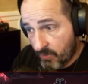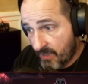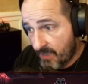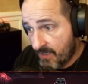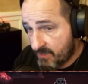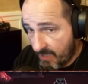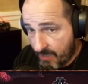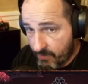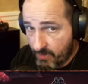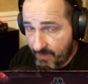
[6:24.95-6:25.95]
The
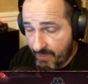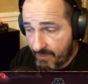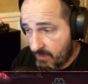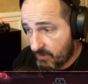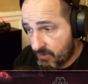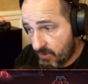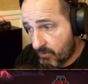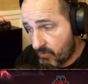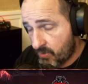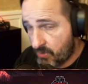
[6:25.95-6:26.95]
integrity that he could
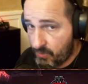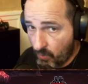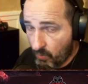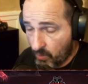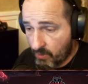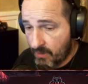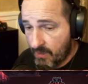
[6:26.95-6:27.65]
do to your